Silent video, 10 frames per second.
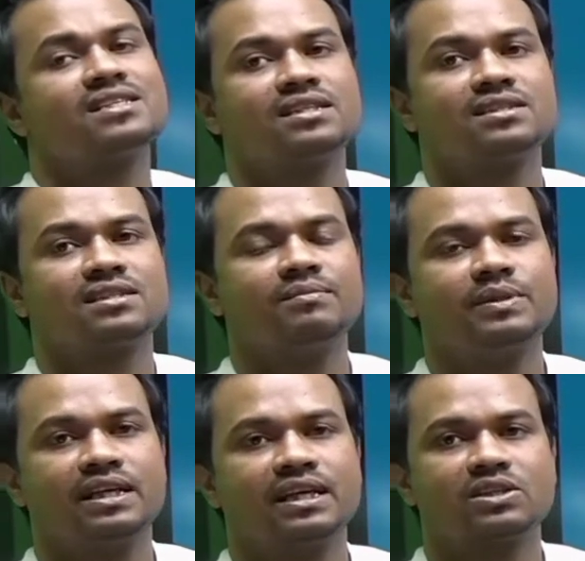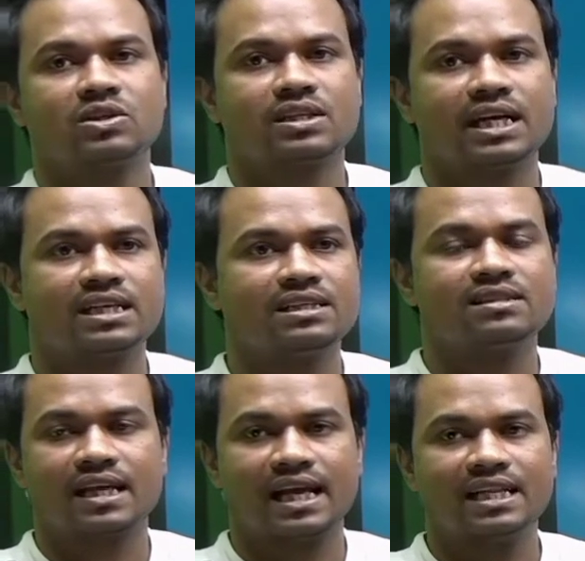is something a society's
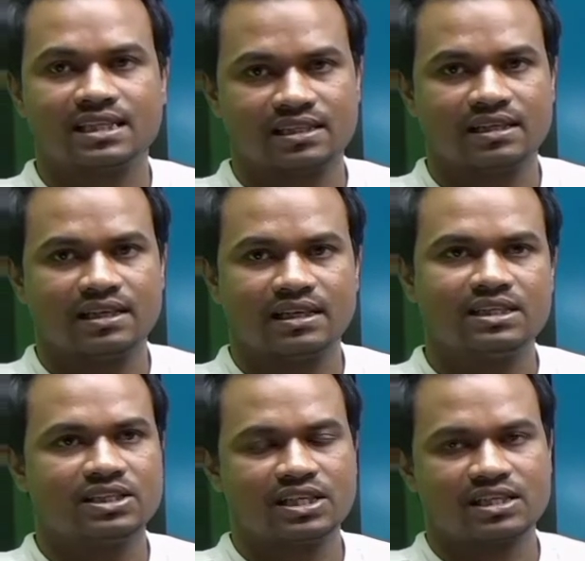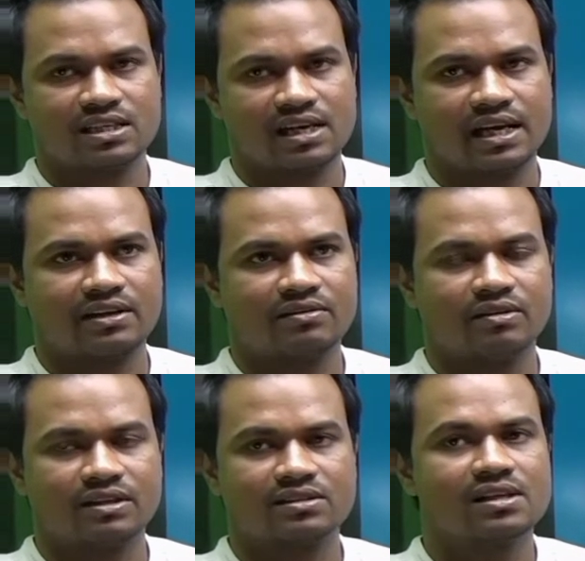health indicator like
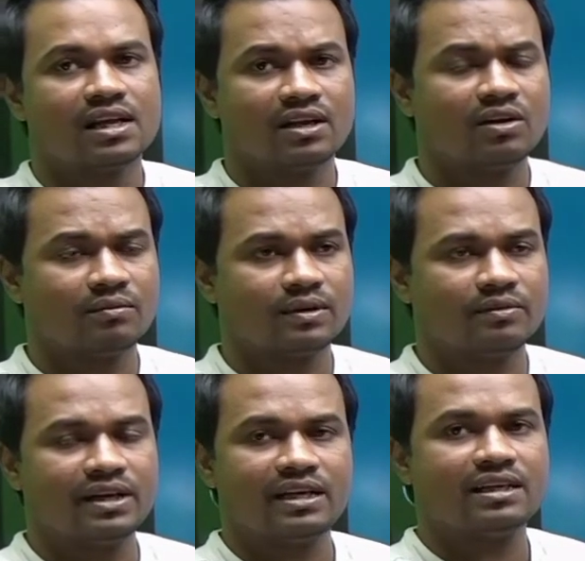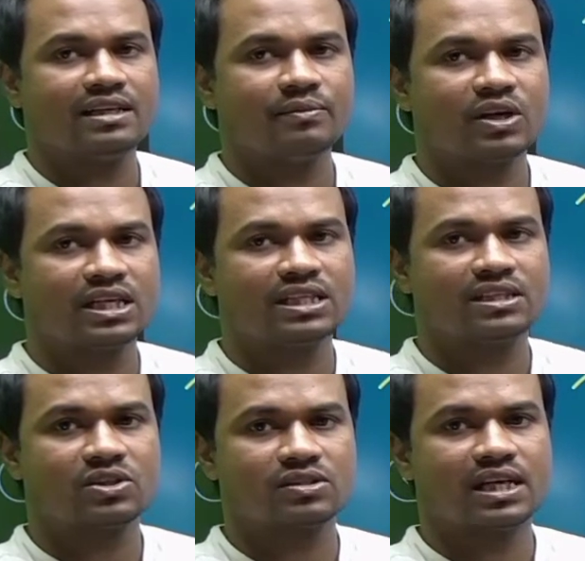works. No, when democratic
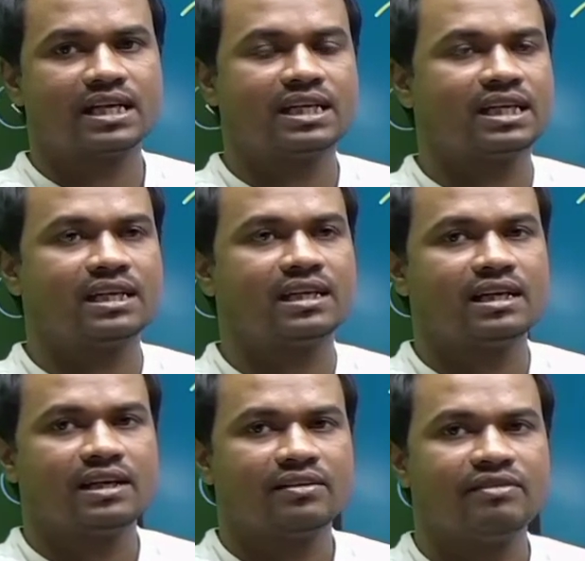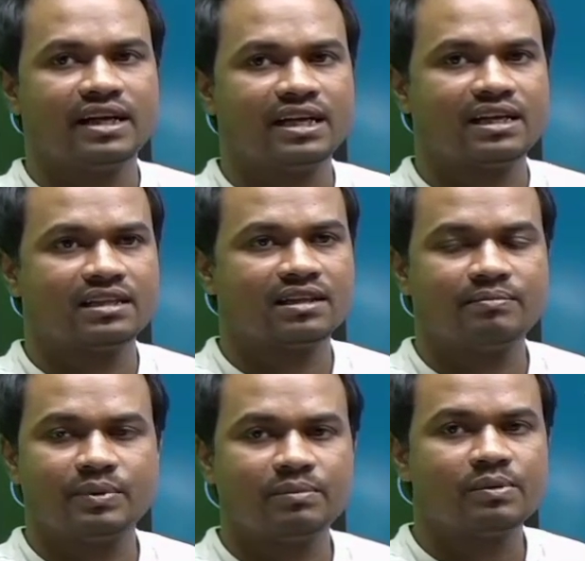society where the
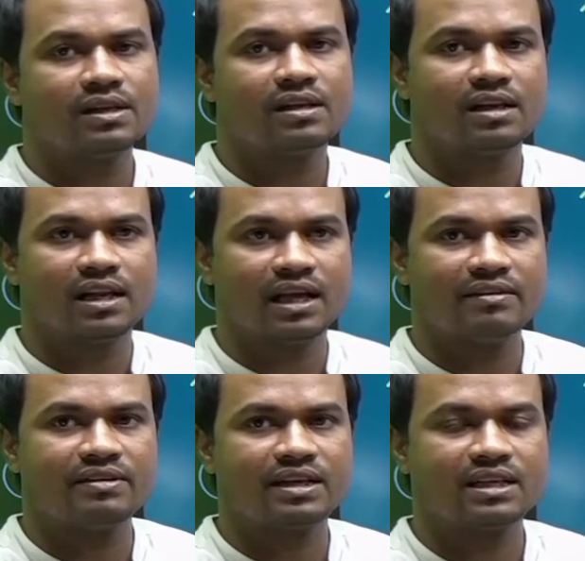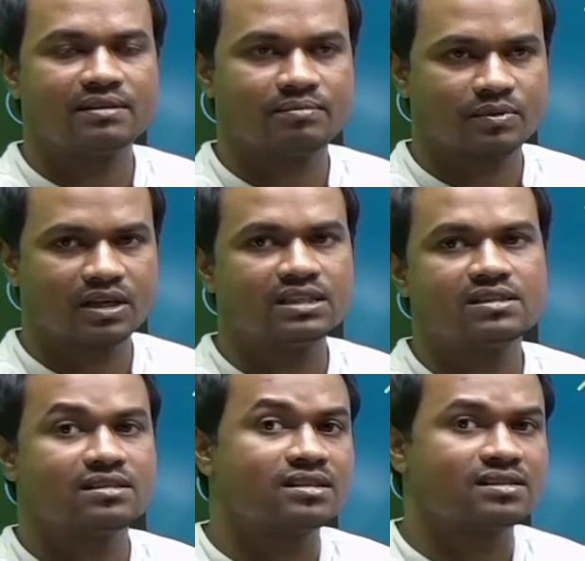people having a
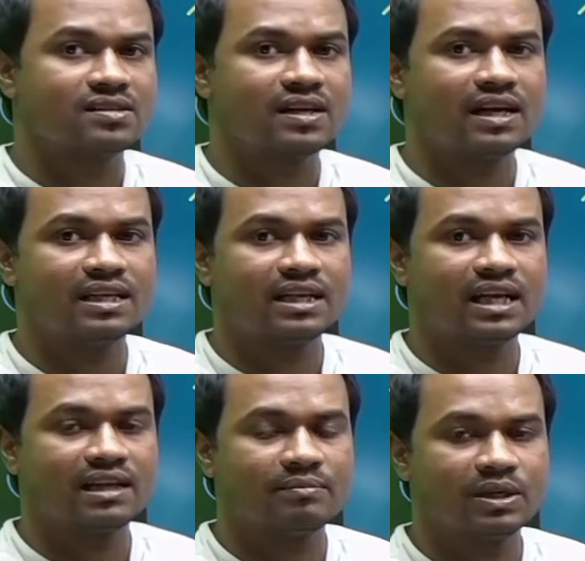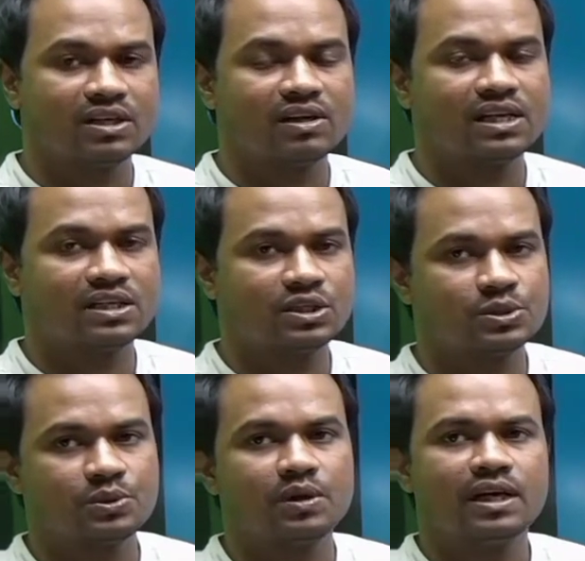consensus regarding any particular issue
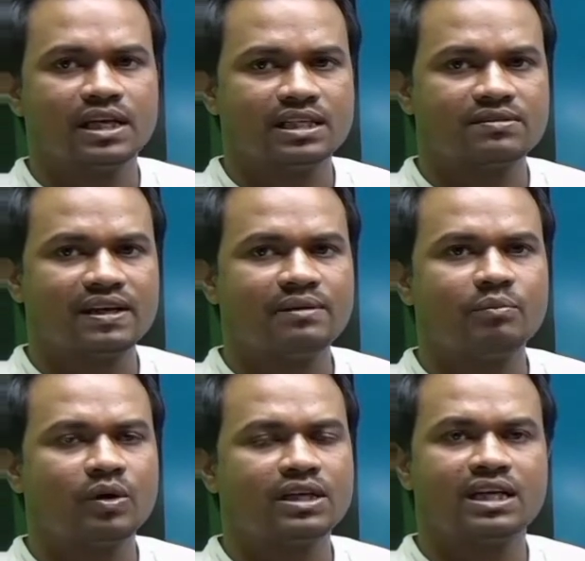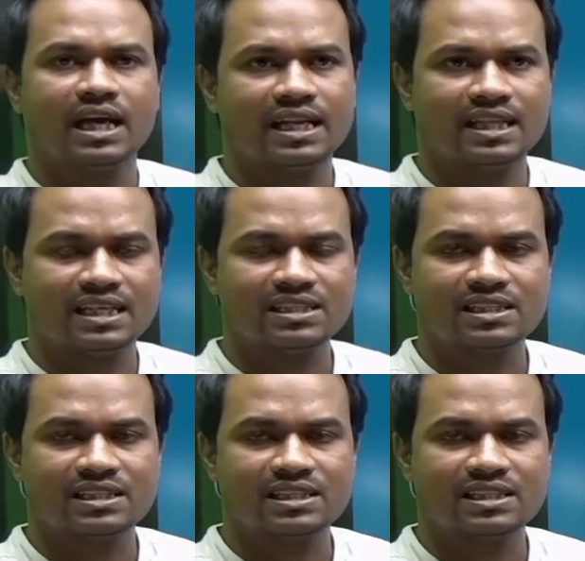is very important, and that is